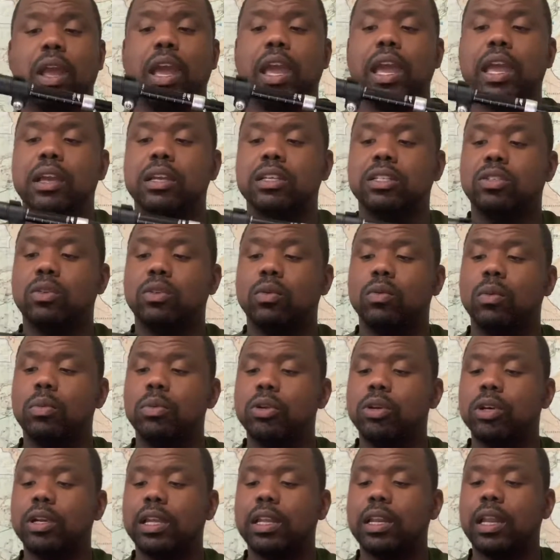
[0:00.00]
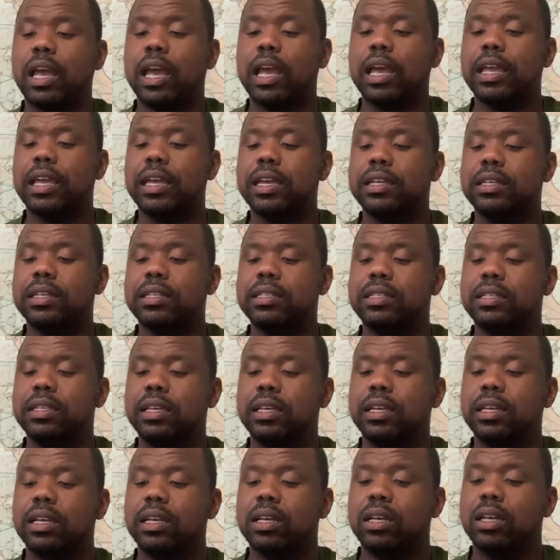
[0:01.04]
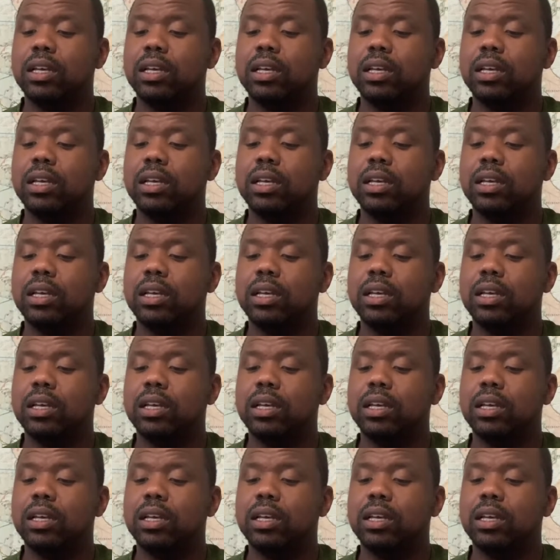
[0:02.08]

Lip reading: And so what we're looking at is the